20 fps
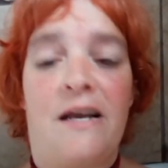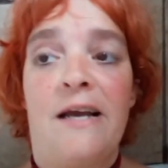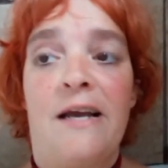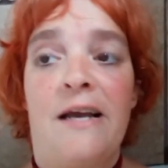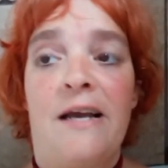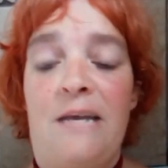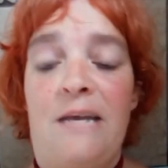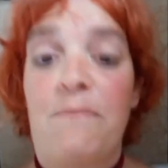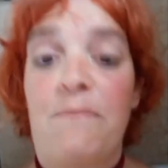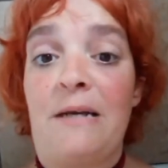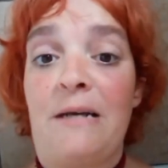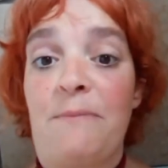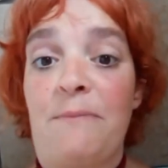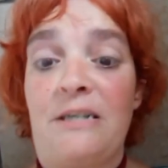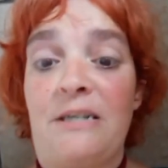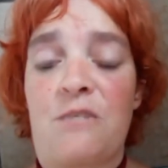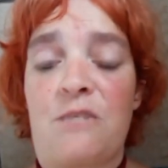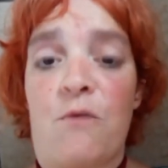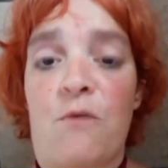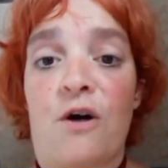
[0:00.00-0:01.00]
He may be
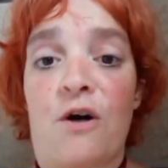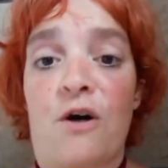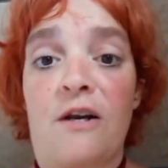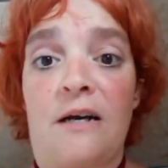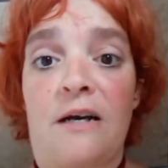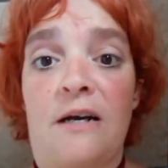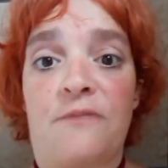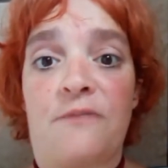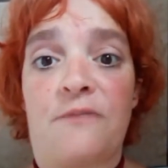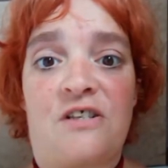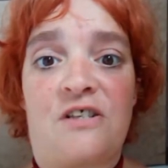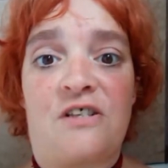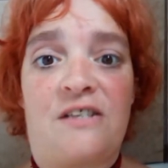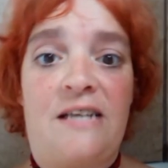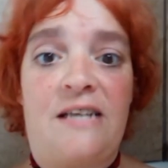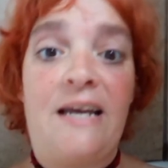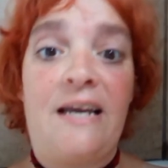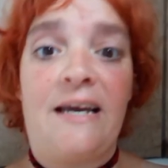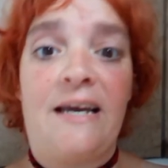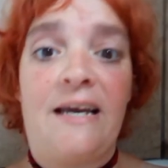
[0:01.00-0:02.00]
smart enough to
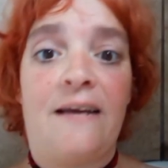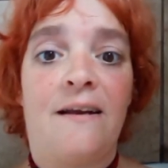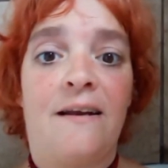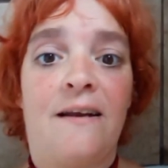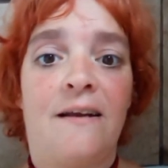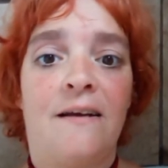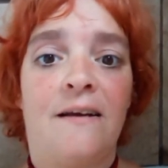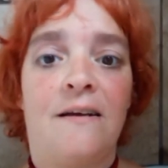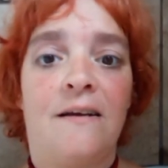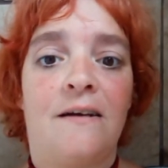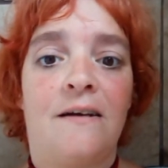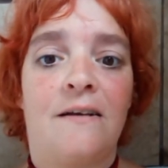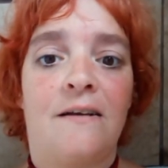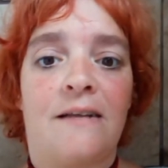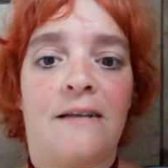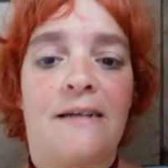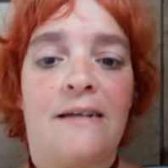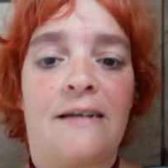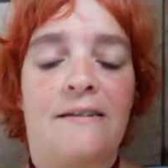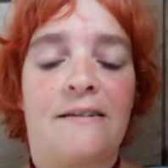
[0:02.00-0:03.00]
see it,
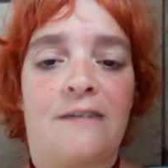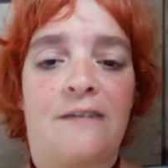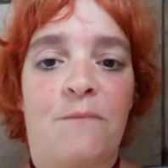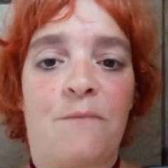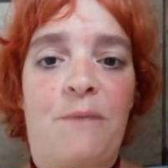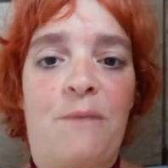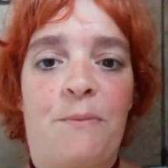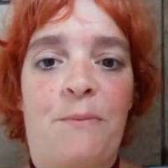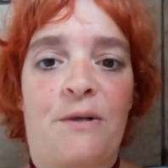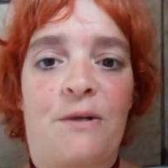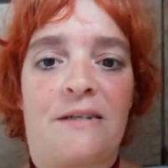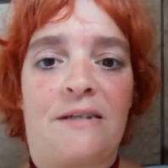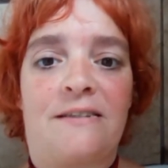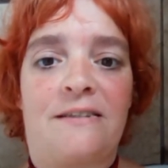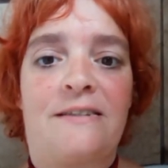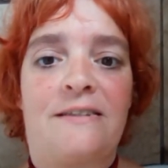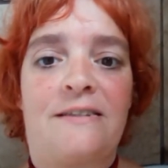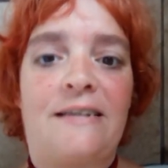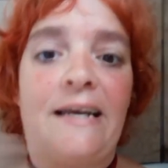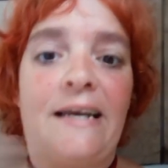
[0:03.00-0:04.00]
like some people can
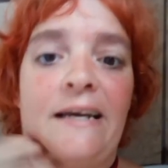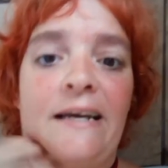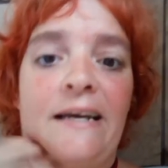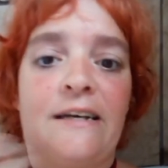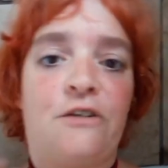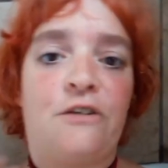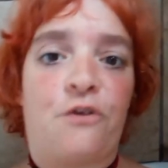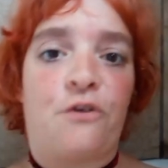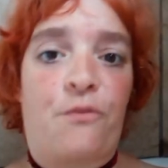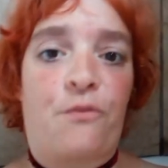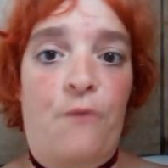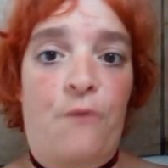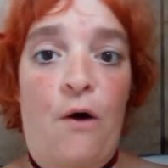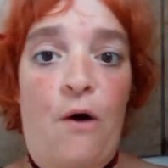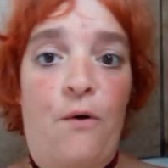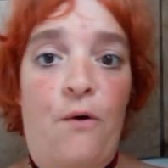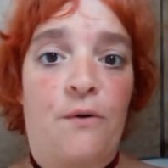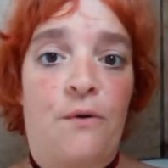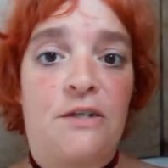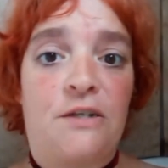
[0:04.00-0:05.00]
see it in your
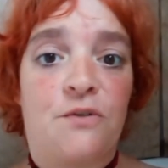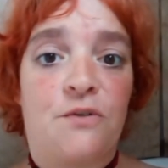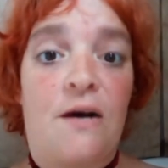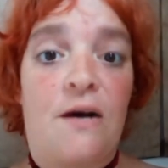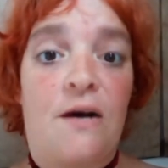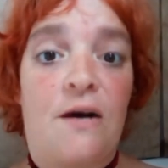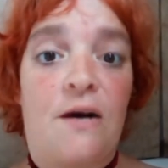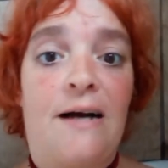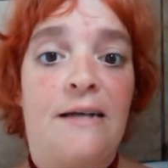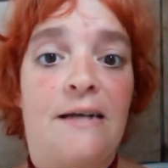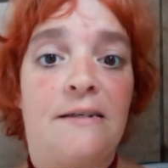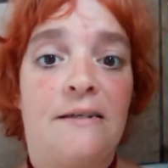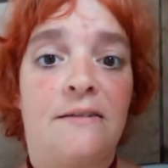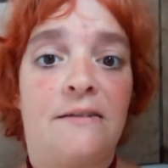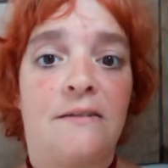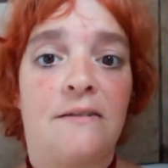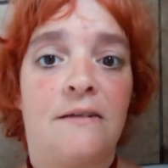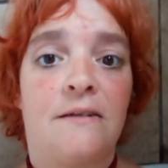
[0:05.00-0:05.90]
throat or in your eyes,